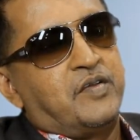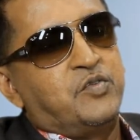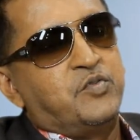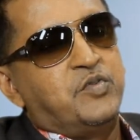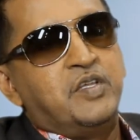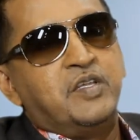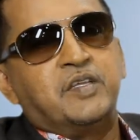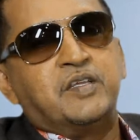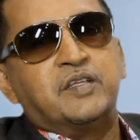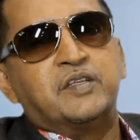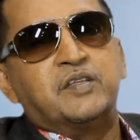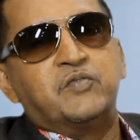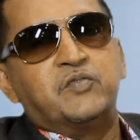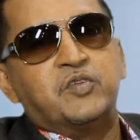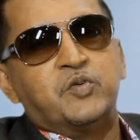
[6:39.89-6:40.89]
unique
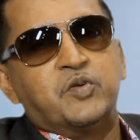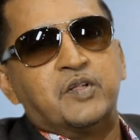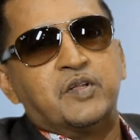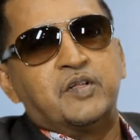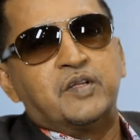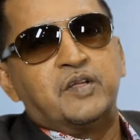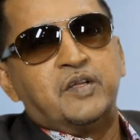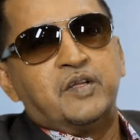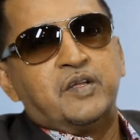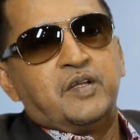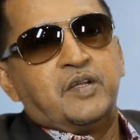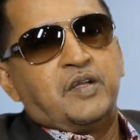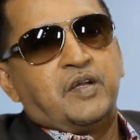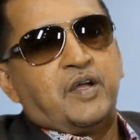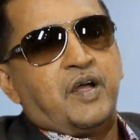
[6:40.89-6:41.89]
individual,
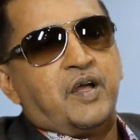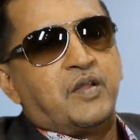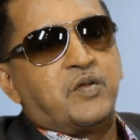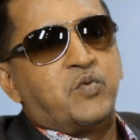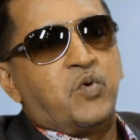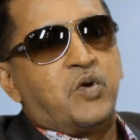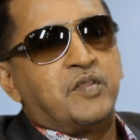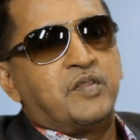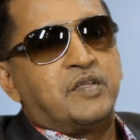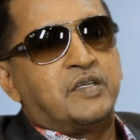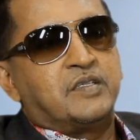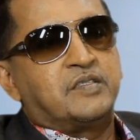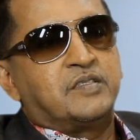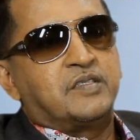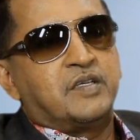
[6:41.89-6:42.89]
and one
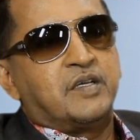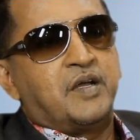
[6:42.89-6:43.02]
that